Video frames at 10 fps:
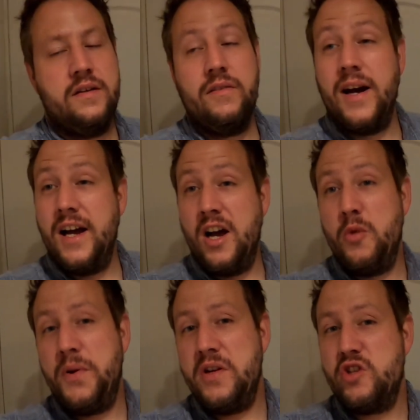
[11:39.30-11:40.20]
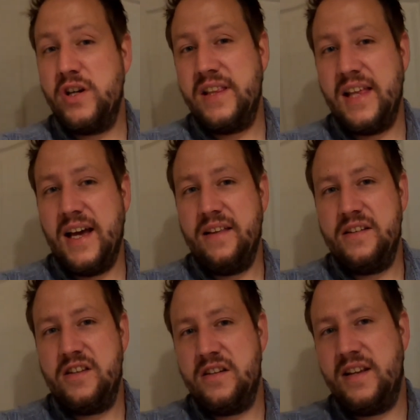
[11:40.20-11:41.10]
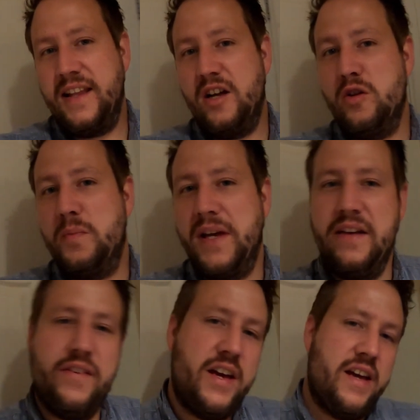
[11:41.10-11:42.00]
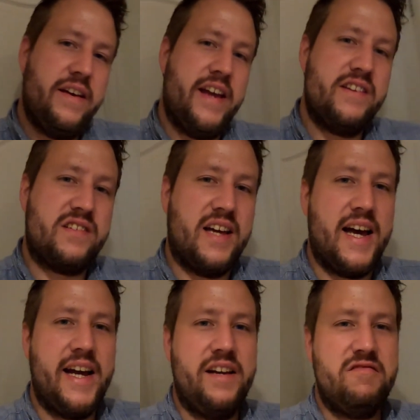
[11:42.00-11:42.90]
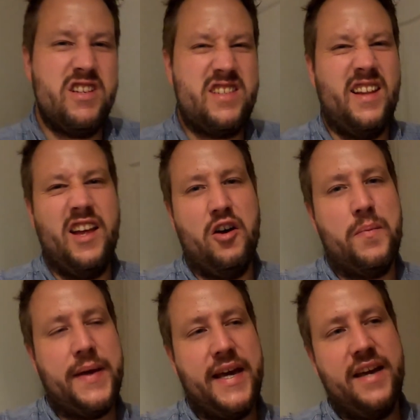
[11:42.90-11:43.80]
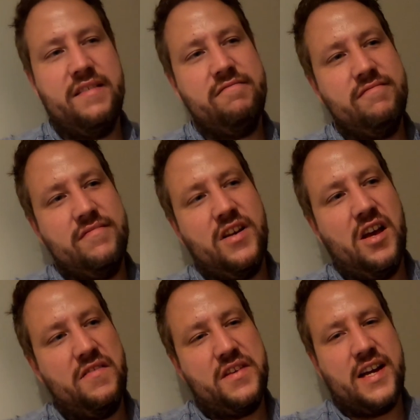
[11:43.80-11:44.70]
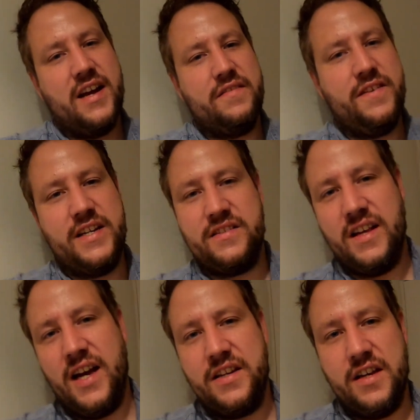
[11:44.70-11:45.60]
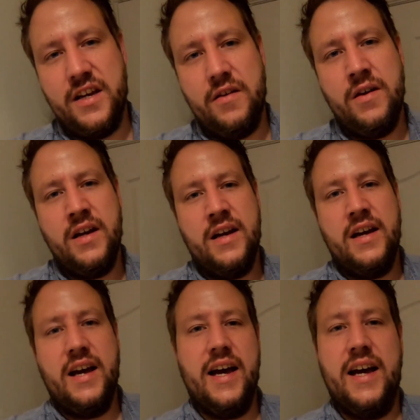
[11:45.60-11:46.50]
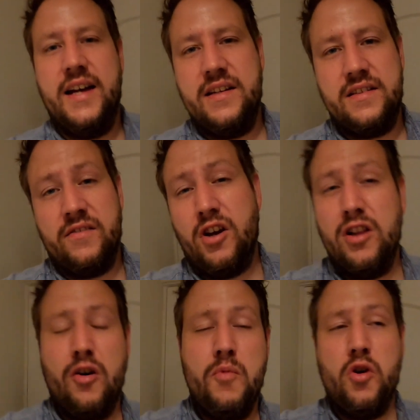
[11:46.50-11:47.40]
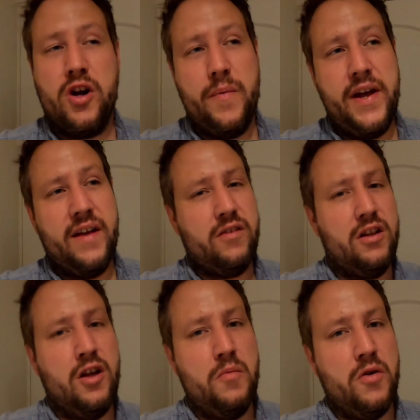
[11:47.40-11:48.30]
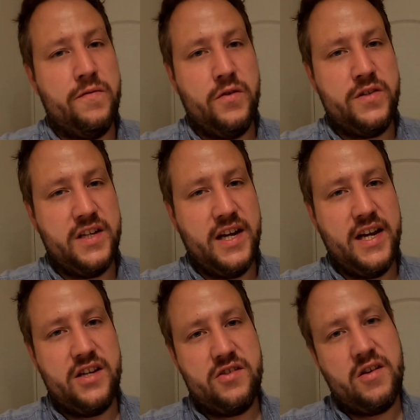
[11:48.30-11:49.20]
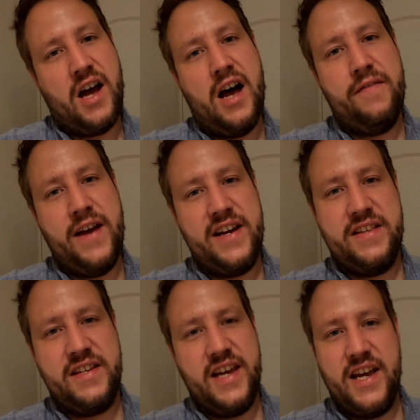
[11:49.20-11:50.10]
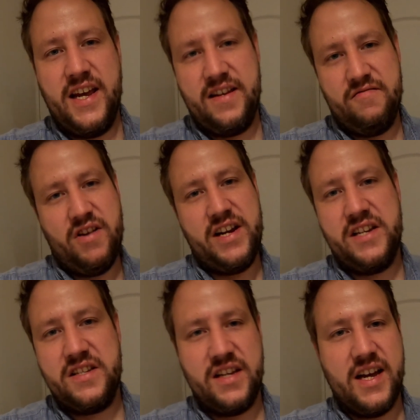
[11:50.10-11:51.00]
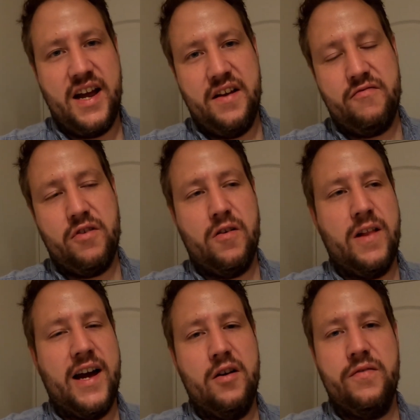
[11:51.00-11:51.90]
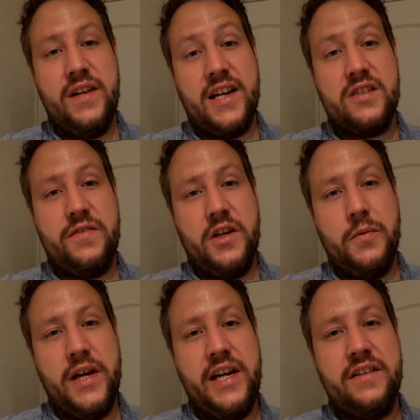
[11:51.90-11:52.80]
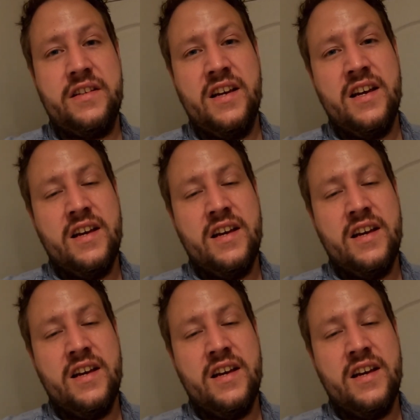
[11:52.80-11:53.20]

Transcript: Right, I hope you enjoyed that. There's just a little bit of a insight, just a little bit of the kind of things that I do. And I've got a lot more coming. I've got a lot more footage, half edited, ready to kind of roll out over the next few weeks.